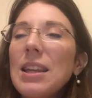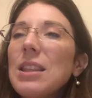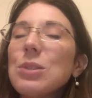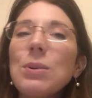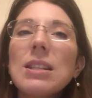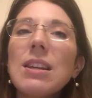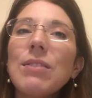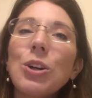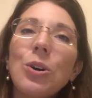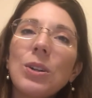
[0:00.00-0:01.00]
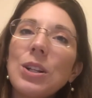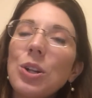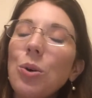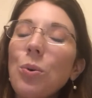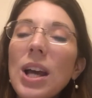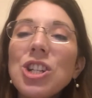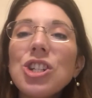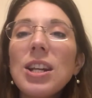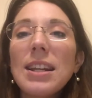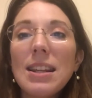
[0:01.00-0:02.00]
This wasn't even called into
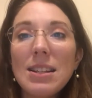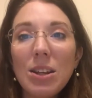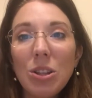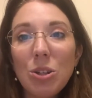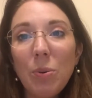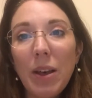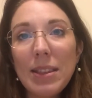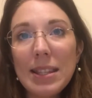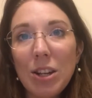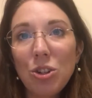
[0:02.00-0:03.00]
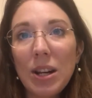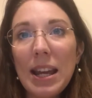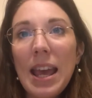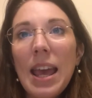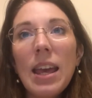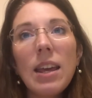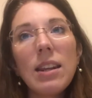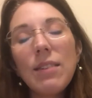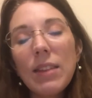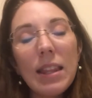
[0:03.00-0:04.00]
question until the 12th century, and
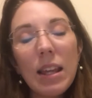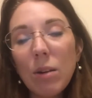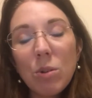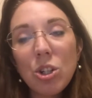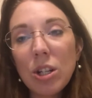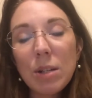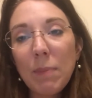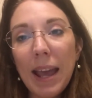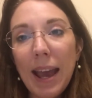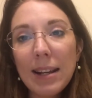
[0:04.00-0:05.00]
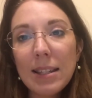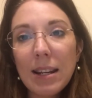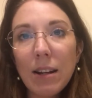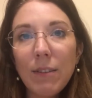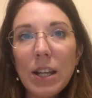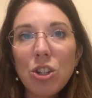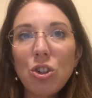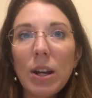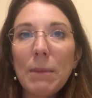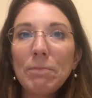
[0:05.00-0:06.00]
even then it was just by accident of
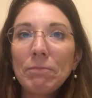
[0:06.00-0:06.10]
history.